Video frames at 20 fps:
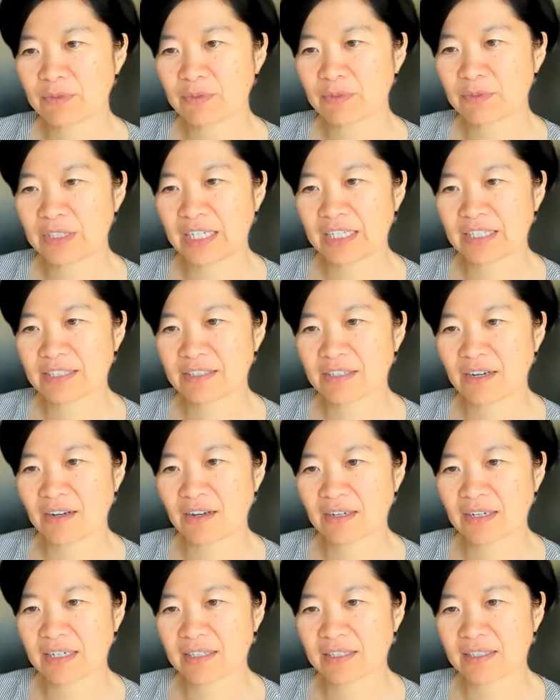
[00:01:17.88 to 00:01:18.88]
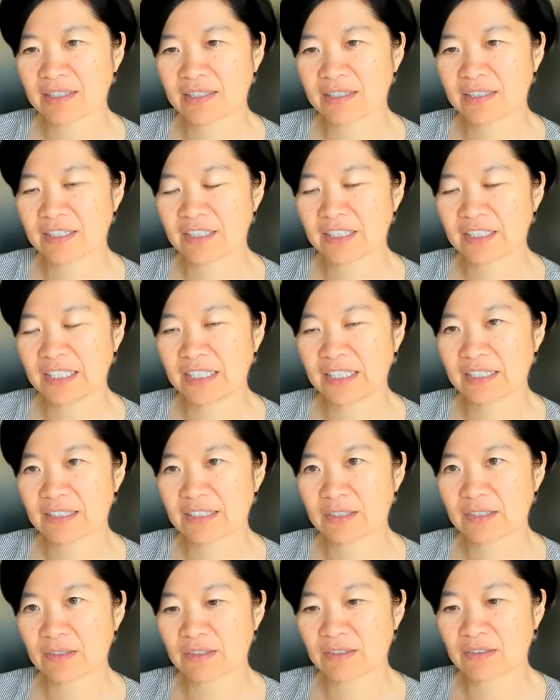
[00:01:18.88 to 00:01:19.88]
today's talk, Ian's
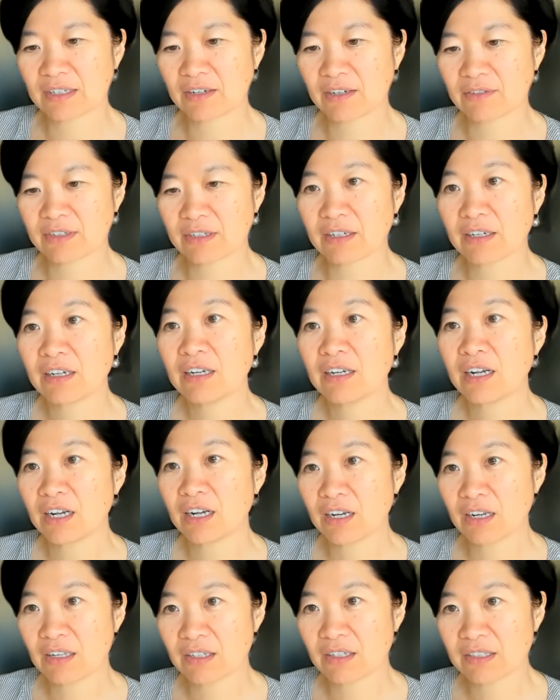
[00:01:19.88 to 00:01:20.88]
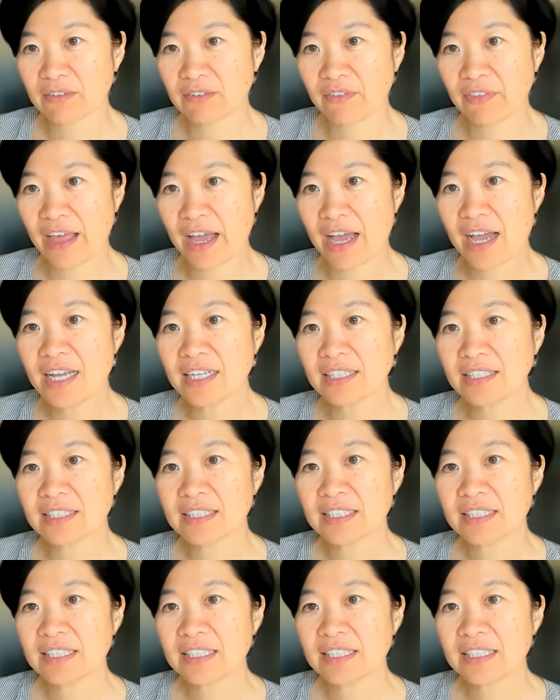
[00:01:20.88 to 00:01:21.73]
going to cover a lot of that.